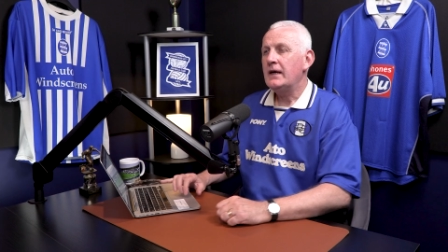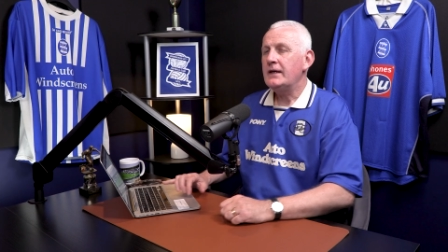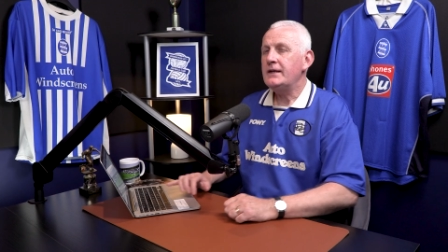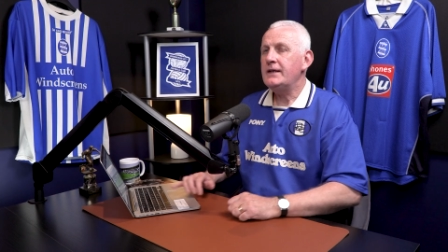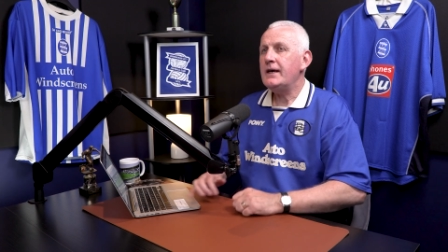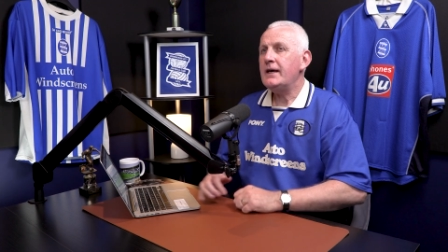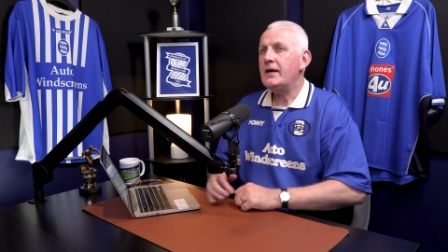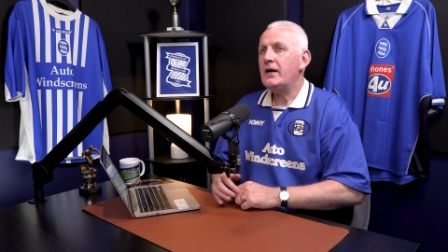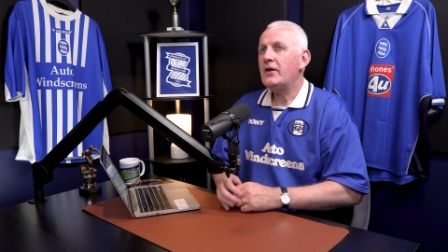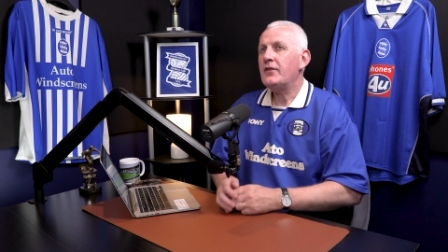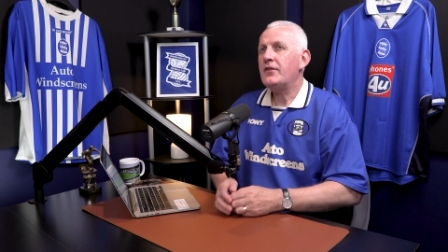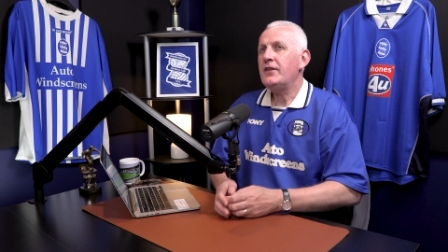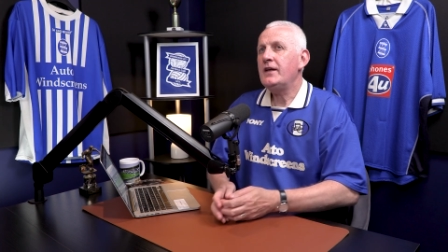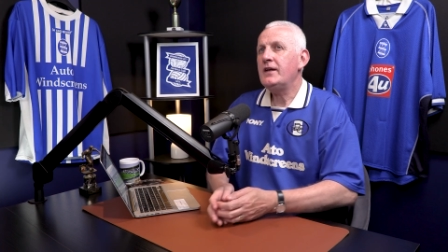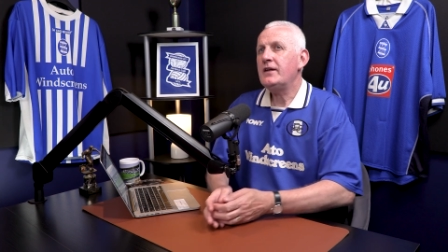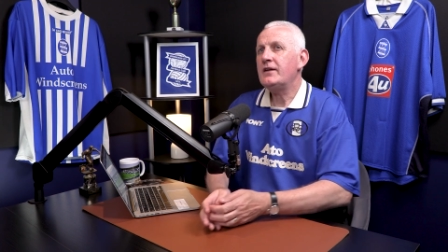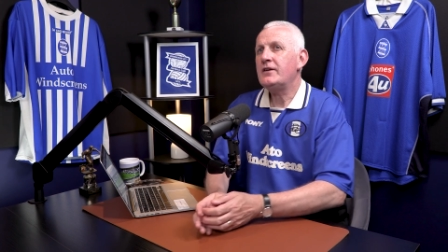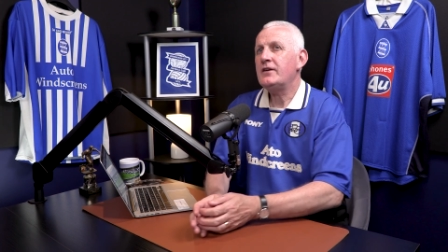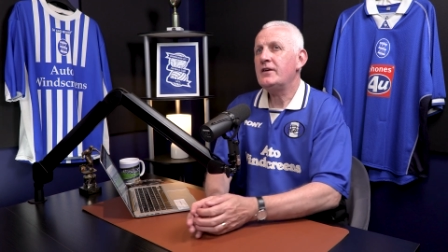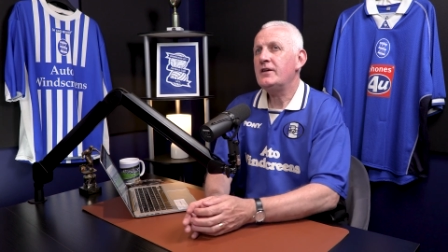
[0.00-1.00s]
Yeah, I
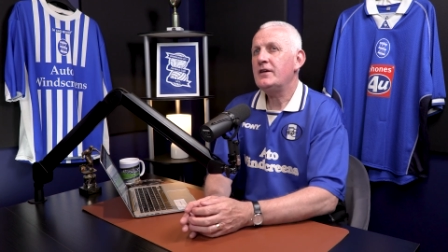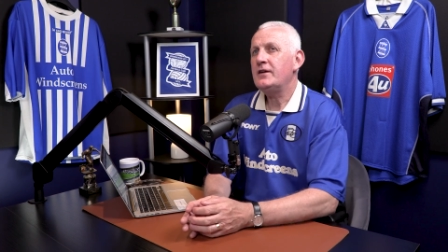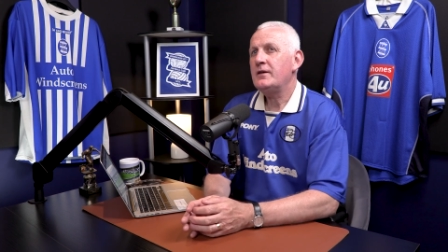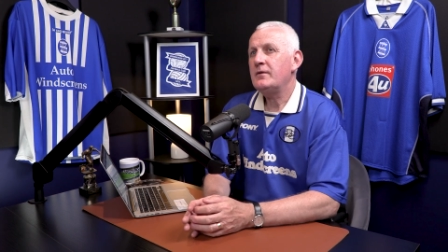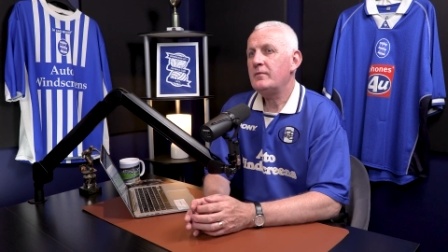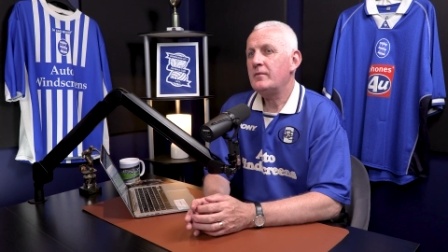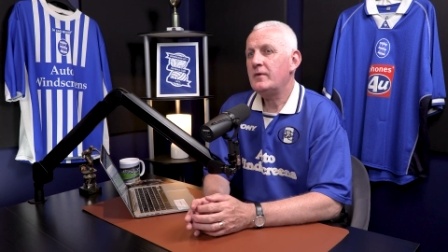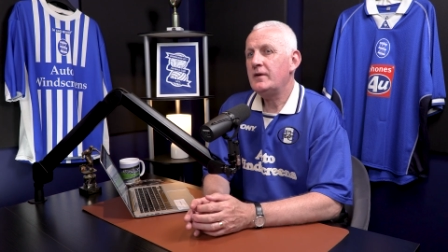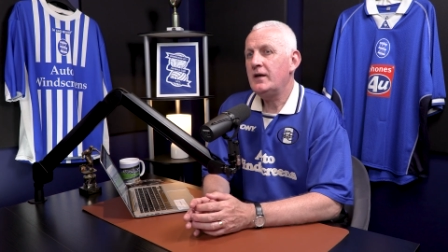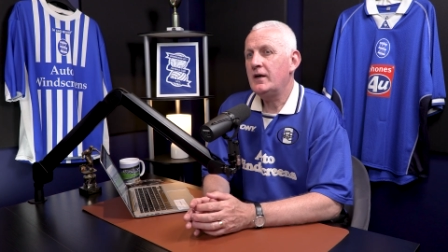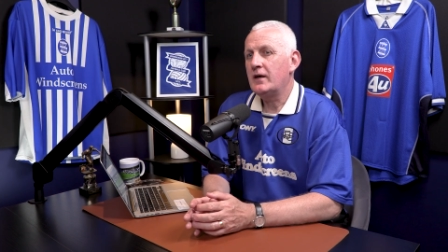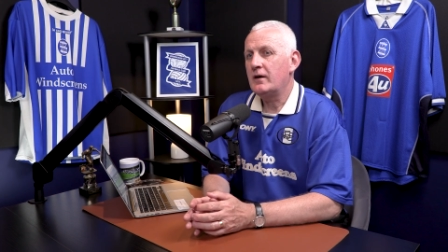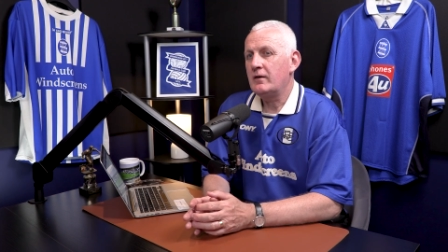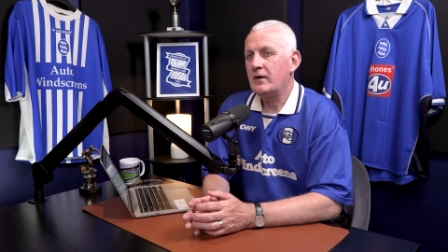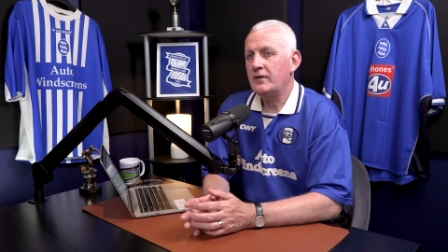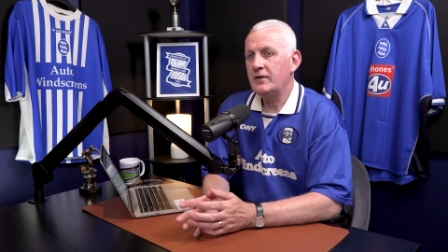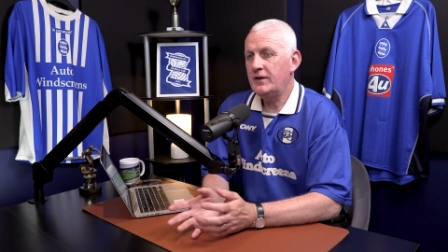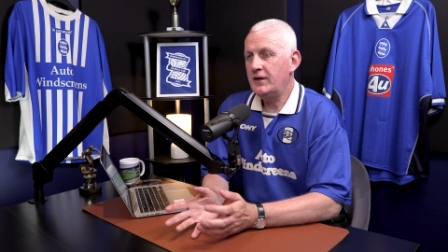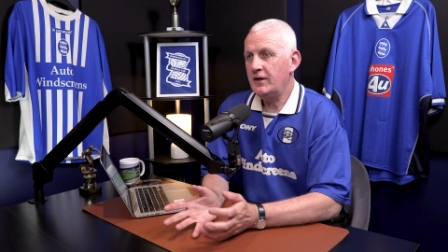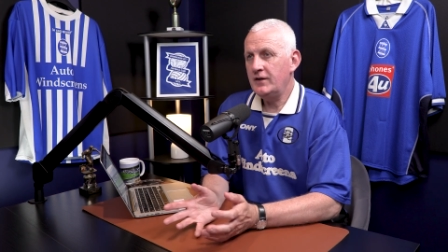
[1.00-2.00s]
think,
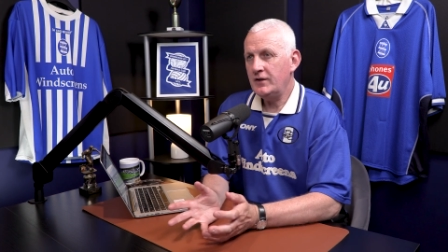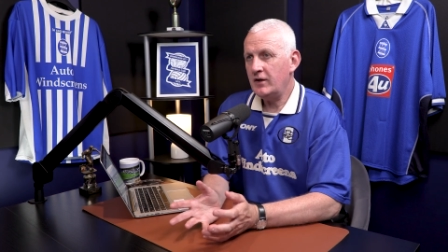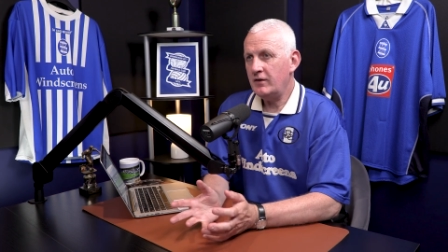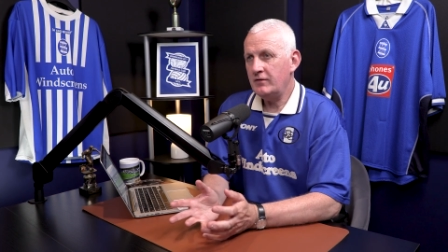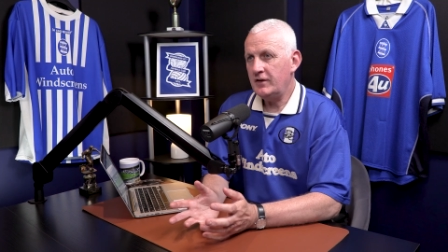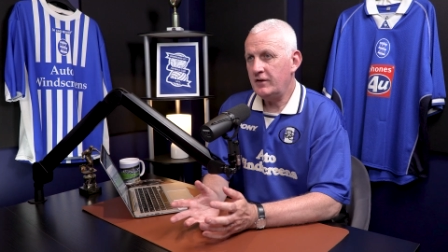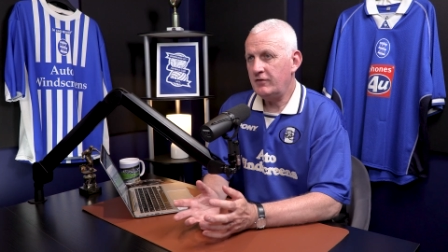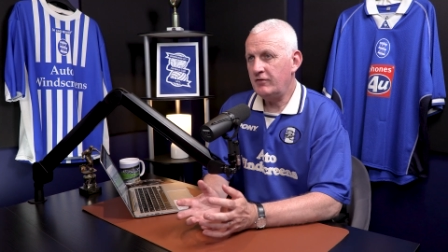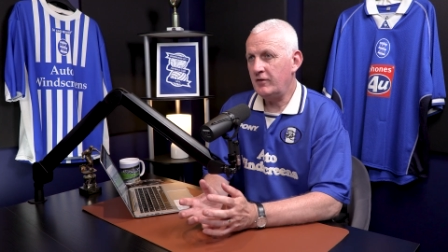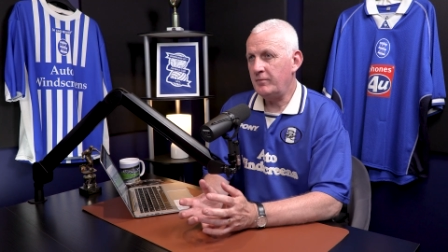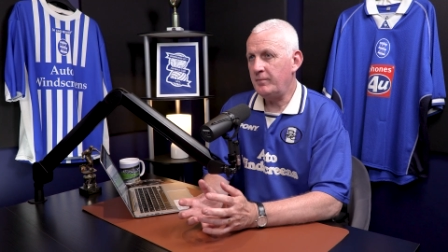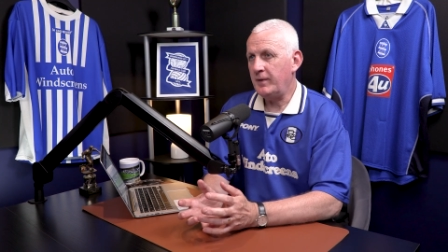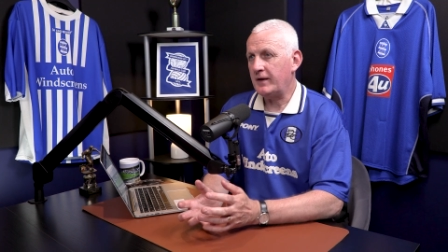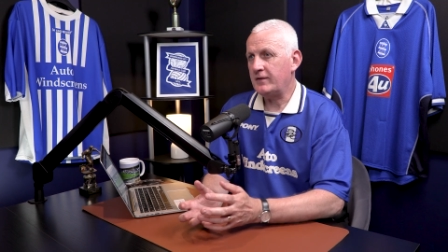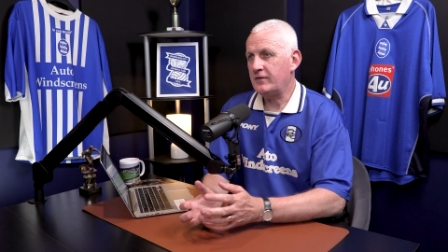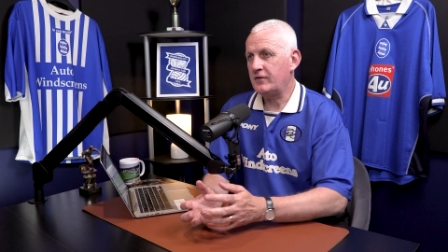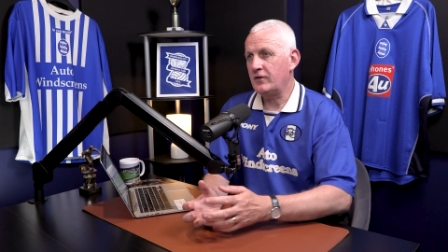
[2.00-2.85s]
and this is no disrespect